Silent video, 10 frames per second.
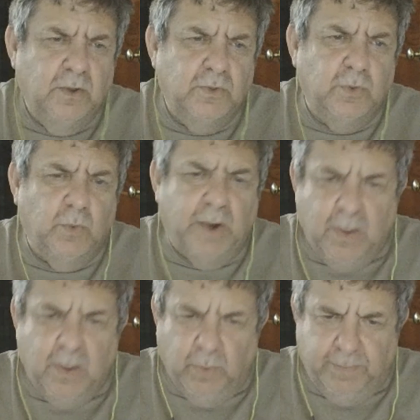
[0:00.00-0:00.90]
to what I
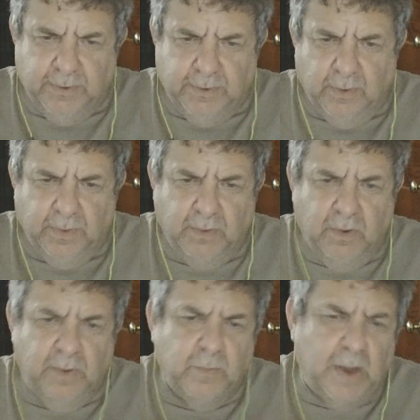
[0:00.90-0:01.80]
would be doing
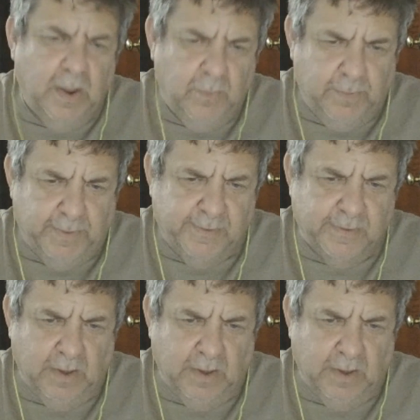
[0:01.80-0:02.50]
and what I would be saying.